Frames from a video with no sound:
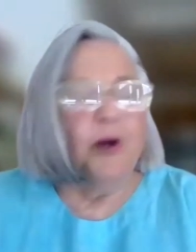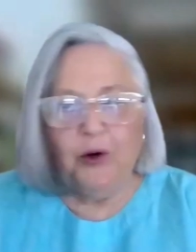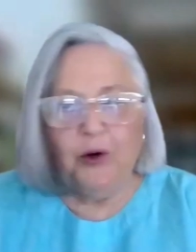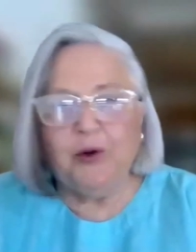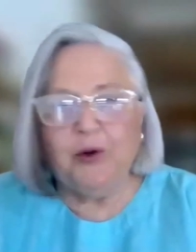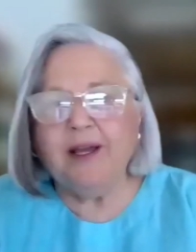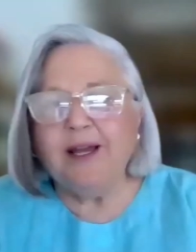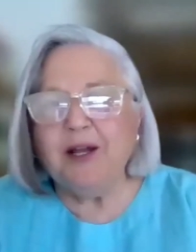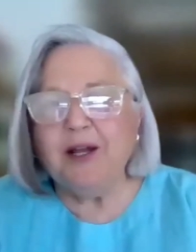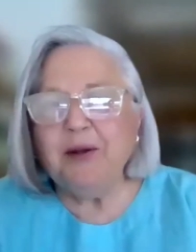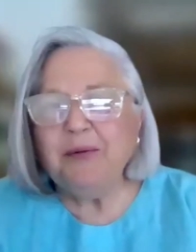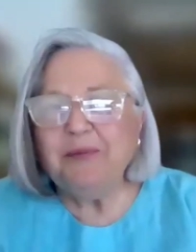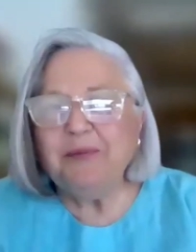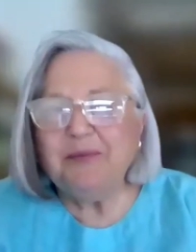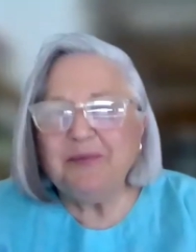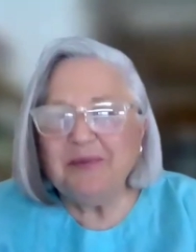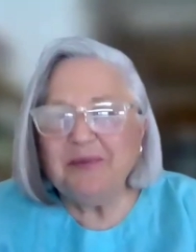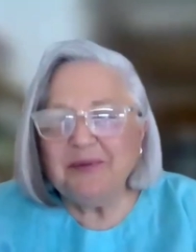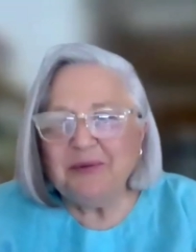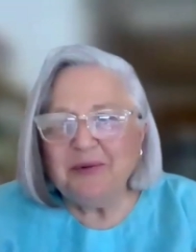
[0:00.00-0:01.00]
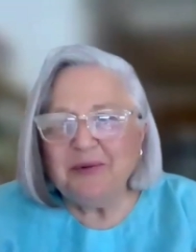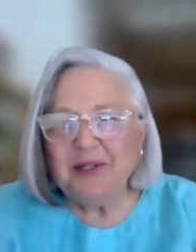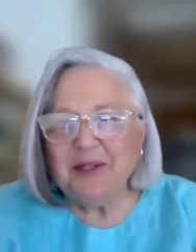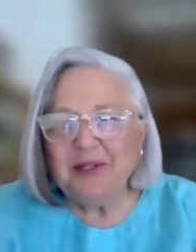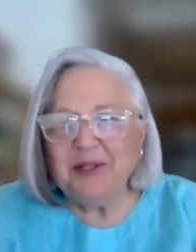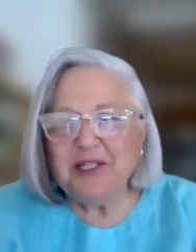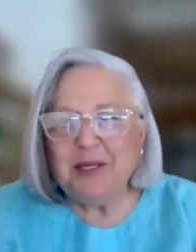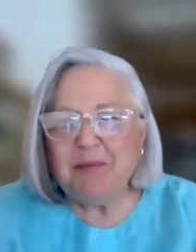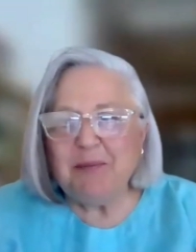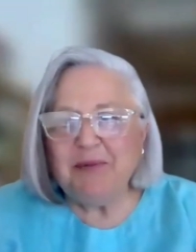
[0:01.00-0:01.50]
Okay, we'll
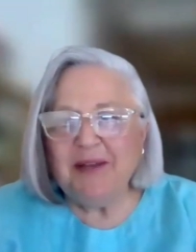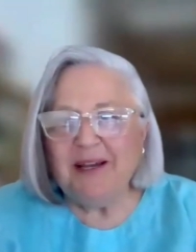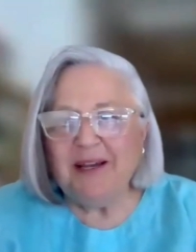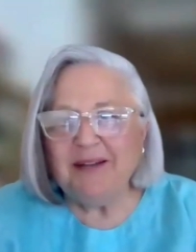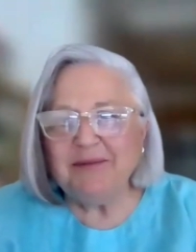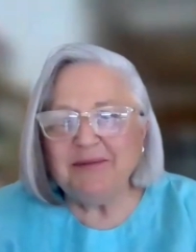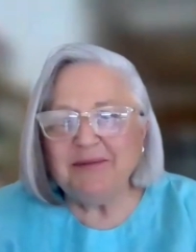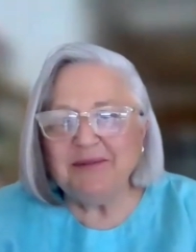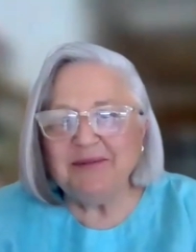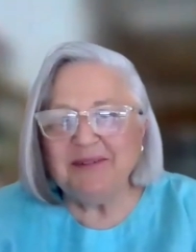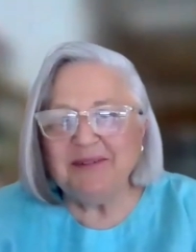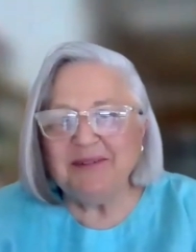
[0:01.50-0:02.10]
accept that.